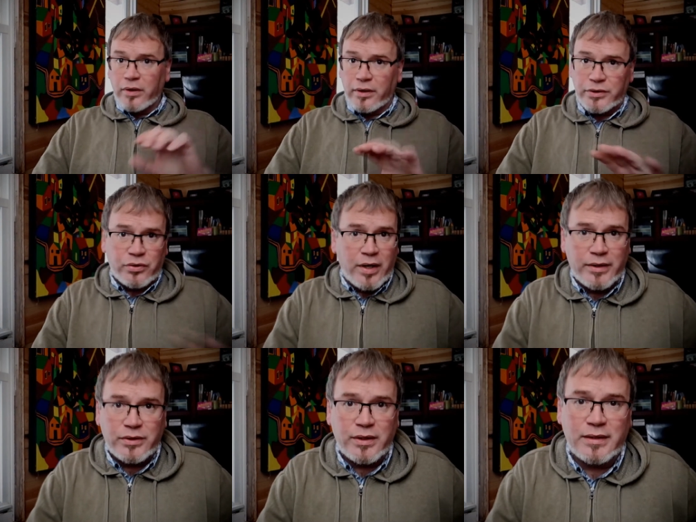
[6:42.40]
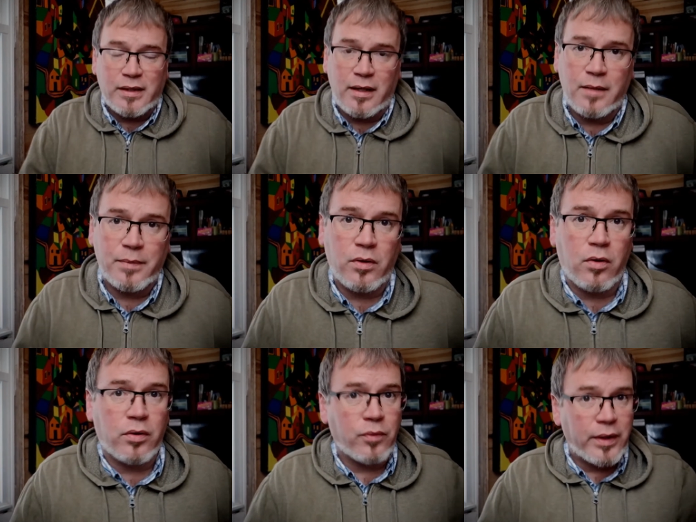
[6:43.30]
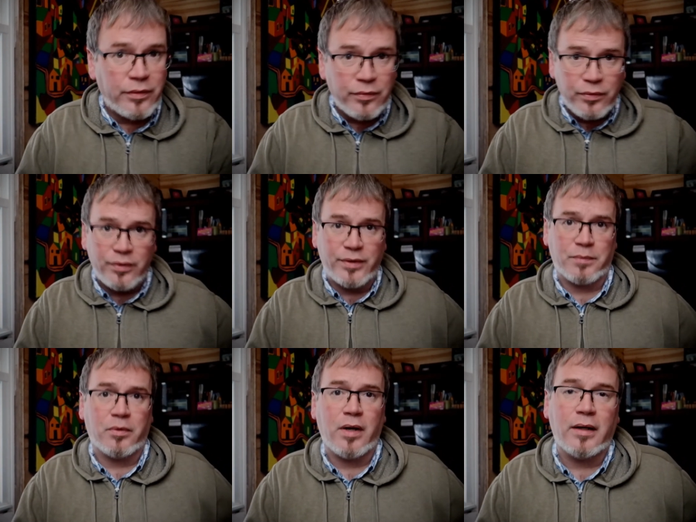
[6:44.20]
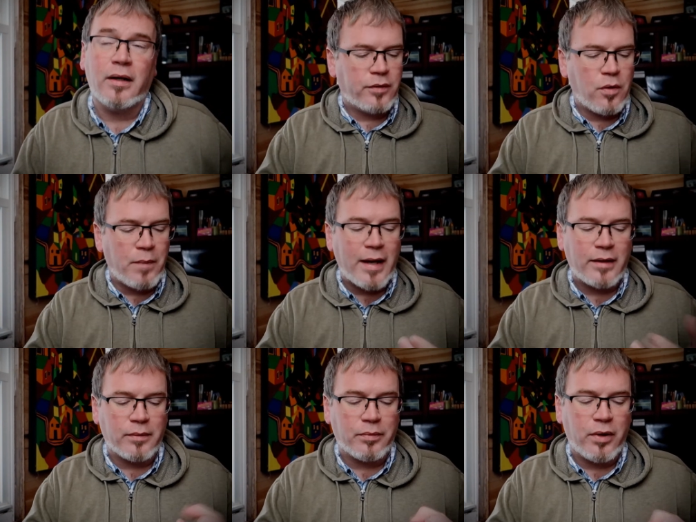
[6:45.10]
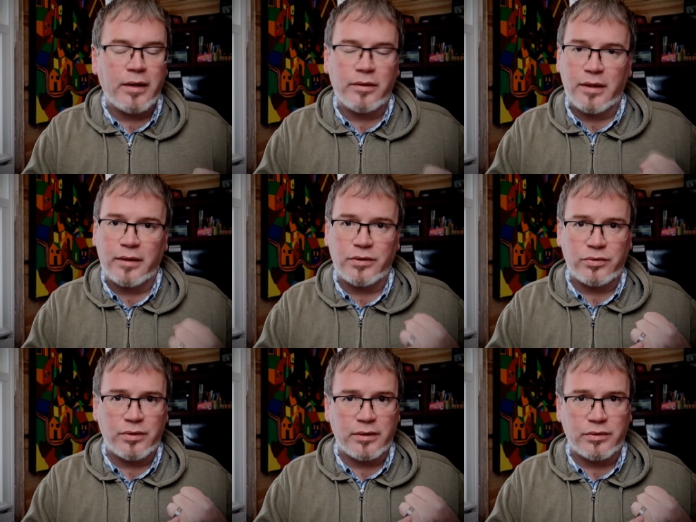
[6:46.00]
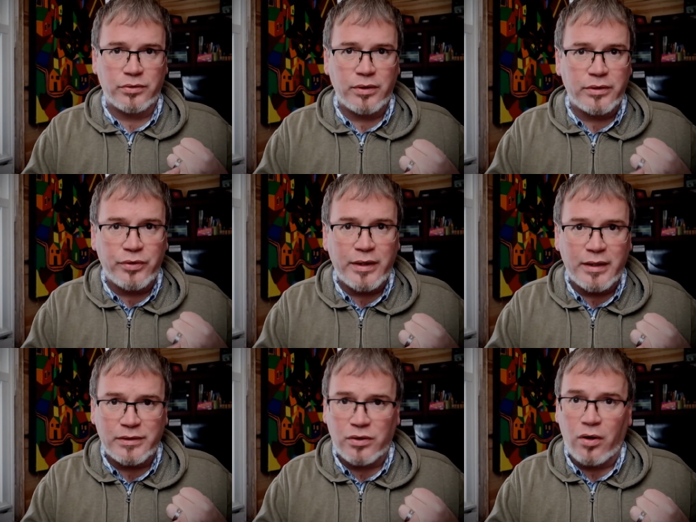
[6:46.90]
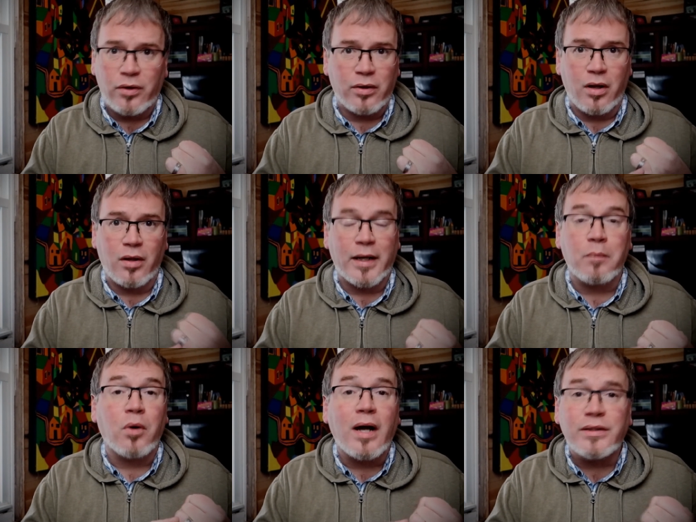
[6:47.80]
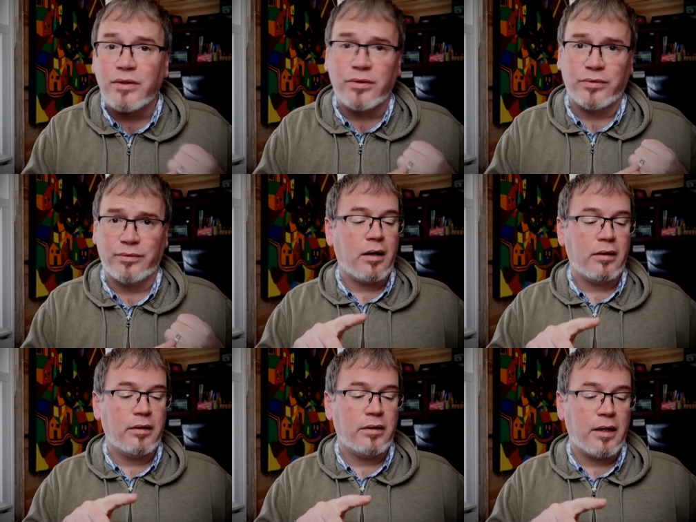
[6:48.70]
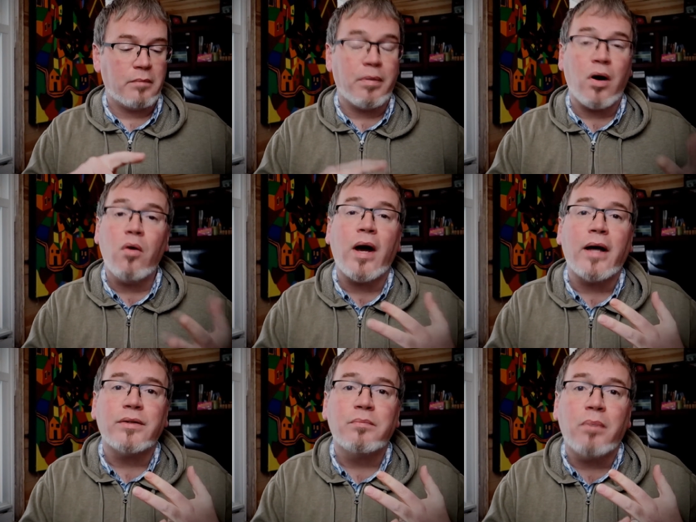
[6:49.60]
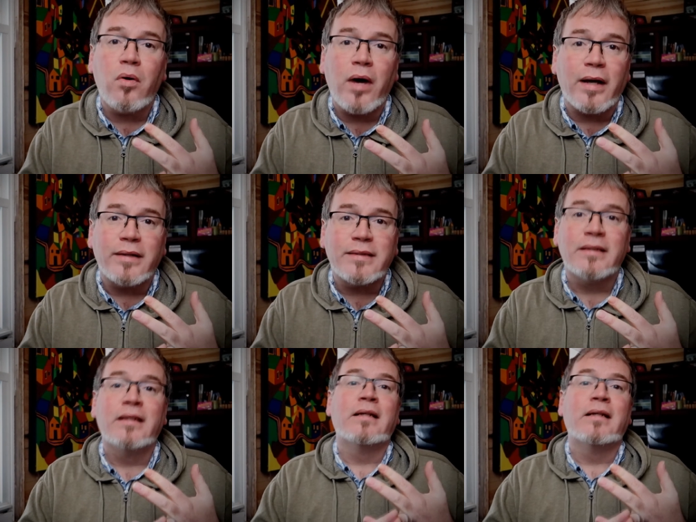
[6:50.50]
there are strange things that happen all the way through this parade. If you go back in the parade, you take Judah. Judah treated his daughter-in-law like a prostitute. You take Boaz. Boaz